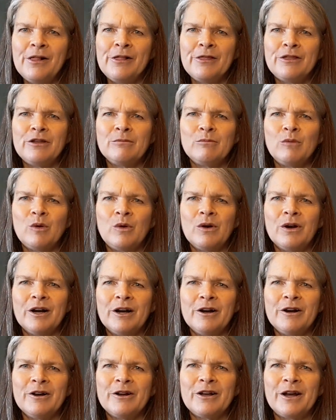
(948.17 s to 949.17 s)
the
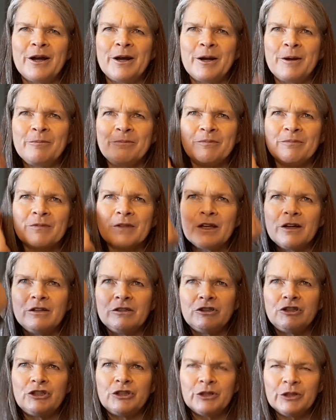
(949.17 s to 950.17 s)
more
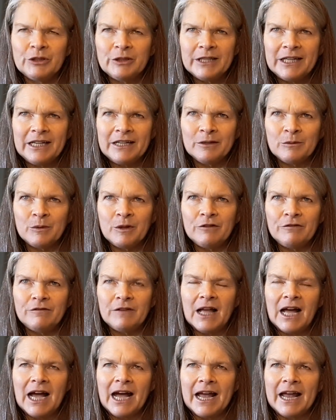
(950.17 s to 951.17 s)
surely it will
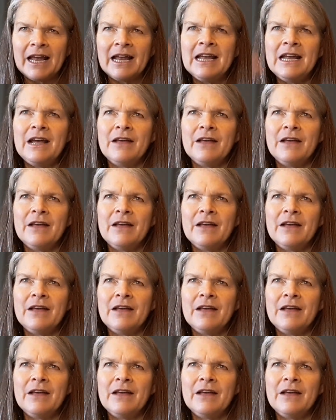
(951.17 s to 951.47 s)
fly.